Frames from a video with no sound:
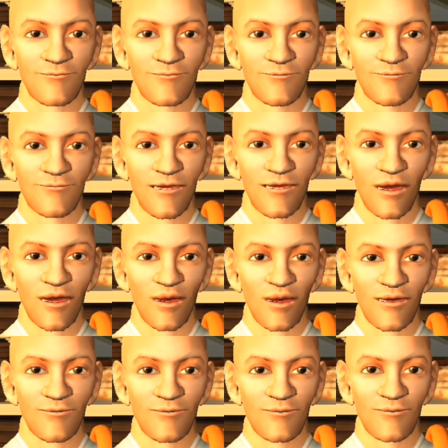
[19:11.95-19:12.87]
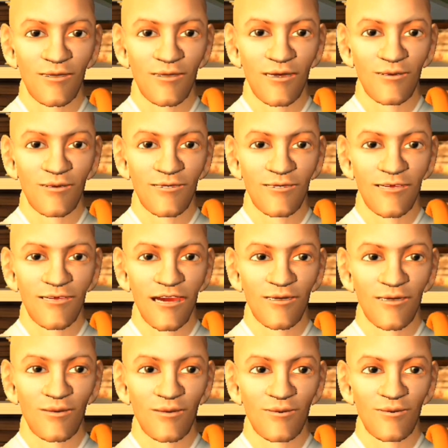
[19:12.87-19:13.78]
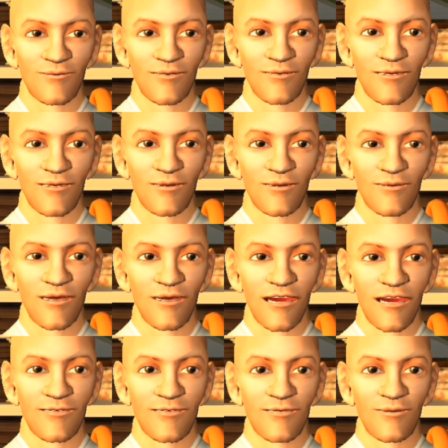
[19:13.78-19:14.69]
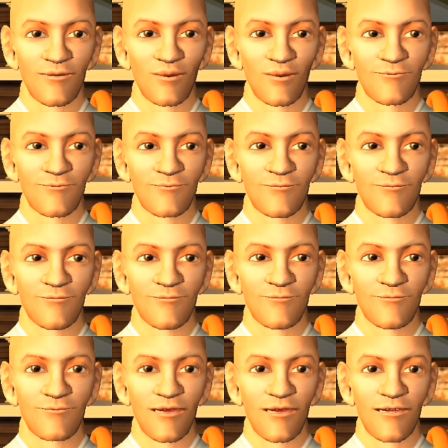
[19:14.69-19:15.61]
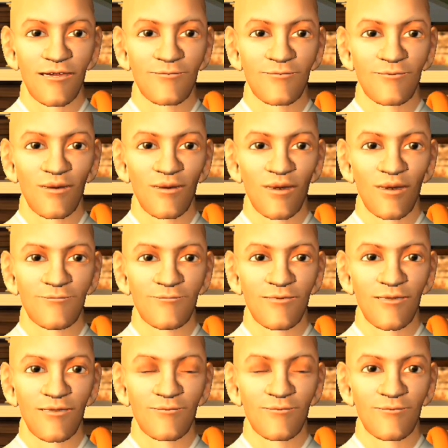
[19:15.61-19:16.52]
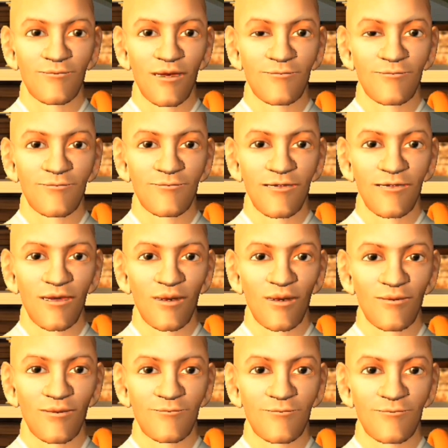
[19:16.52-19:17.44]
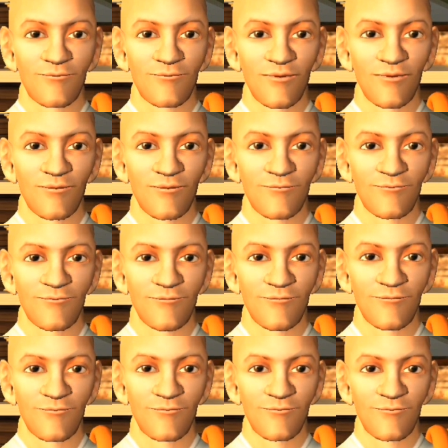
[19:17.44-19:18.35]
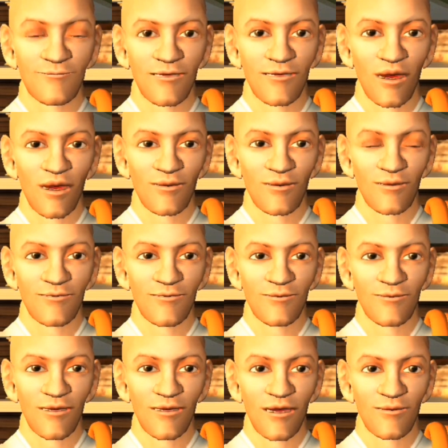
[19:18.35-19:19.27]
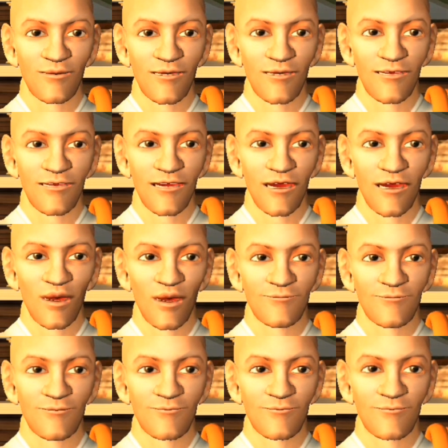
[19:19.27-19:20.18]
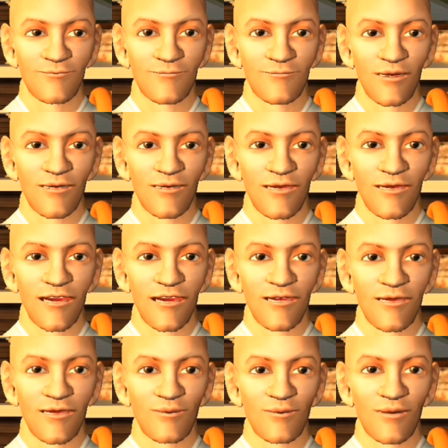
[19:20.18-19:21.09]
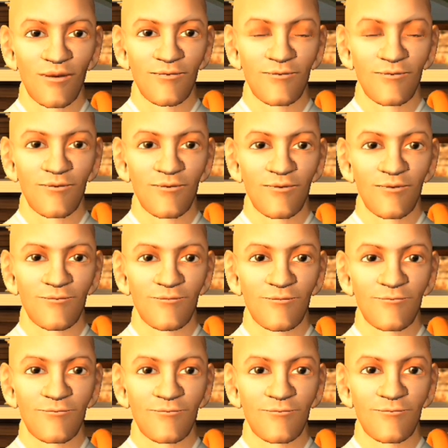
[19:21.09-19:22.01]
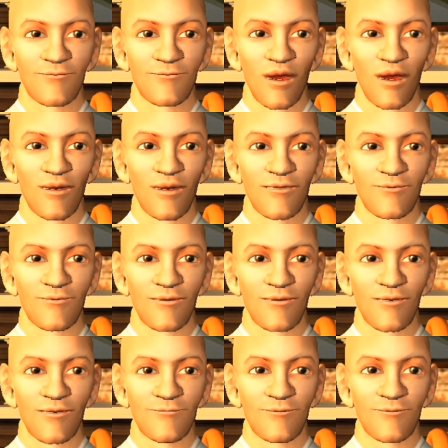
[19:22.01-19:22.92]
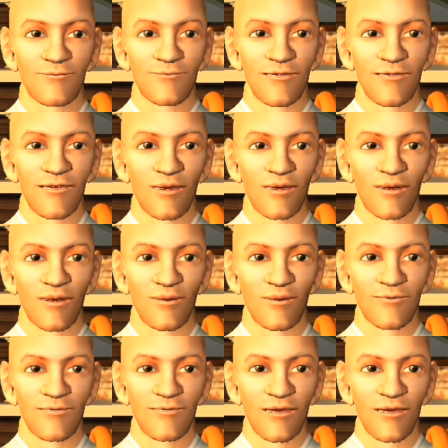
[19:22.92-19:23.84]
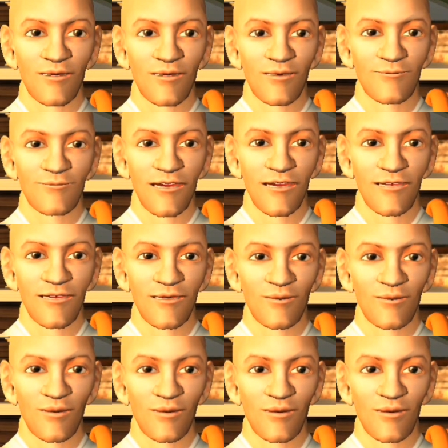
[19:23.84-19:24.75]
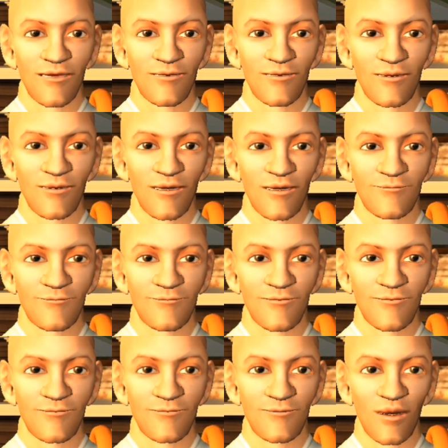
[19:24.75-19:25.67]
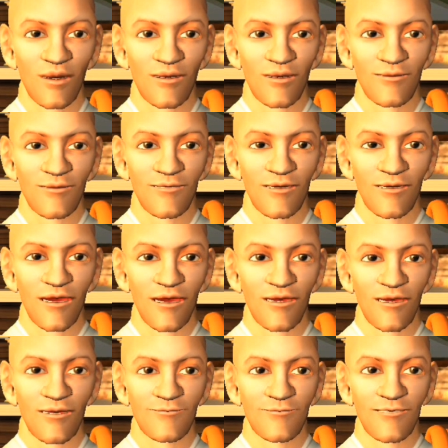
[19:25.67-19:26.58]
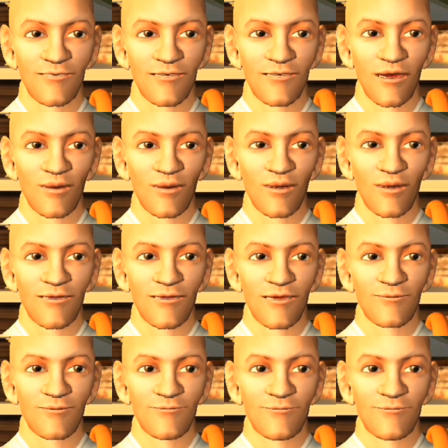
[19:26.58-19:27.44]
And it's our ideas about things that cause us to be unhappy, to feel unsettled. So it doesn't mean that, we should walk around like Dharma bots with no feelings or no responses to life, that anyone can do whatever they want